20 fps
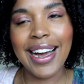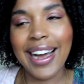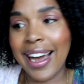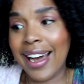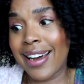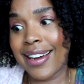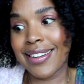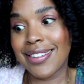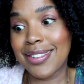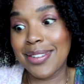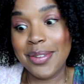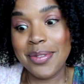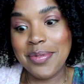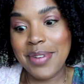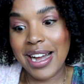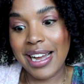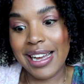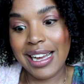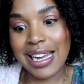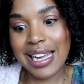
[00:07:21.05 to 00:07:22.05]
I don't know
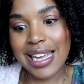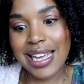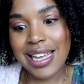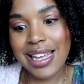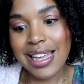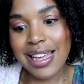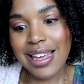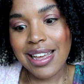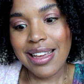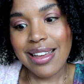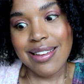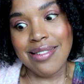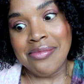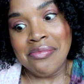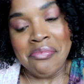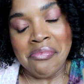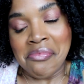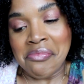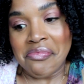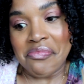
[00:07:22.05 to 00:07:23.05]
why.
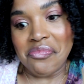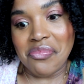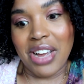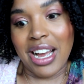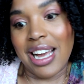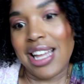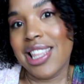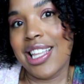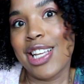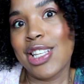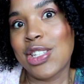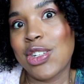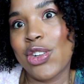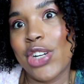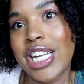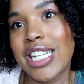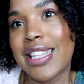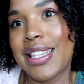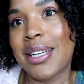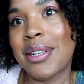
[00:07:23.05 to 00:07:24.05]
I think it's
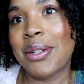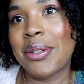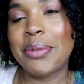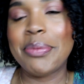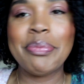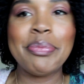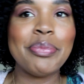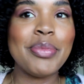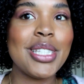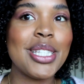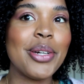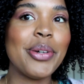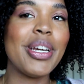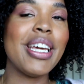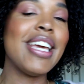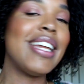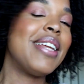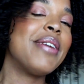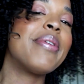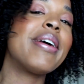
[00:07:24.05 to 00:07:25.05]
great though. So
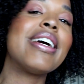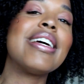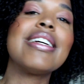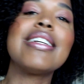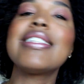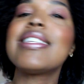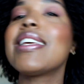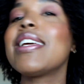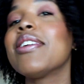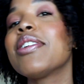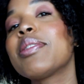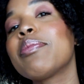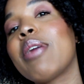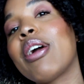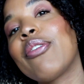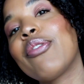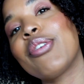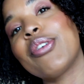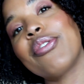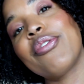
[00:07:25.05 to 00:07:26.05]
anyways, here's my
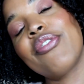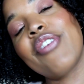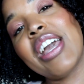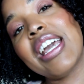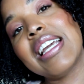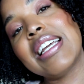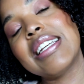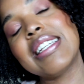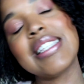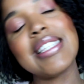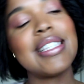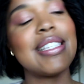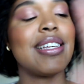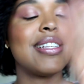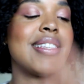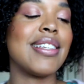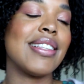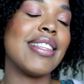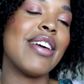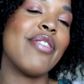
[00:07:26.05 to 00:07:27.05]
full face.
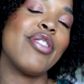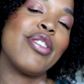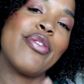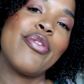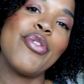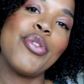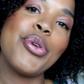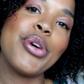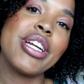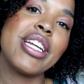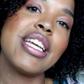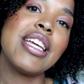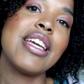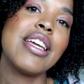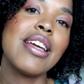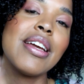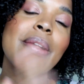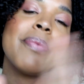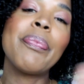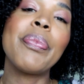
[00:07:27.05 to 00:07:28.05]
It's
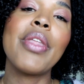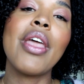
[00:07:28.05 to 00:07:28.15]
11:40.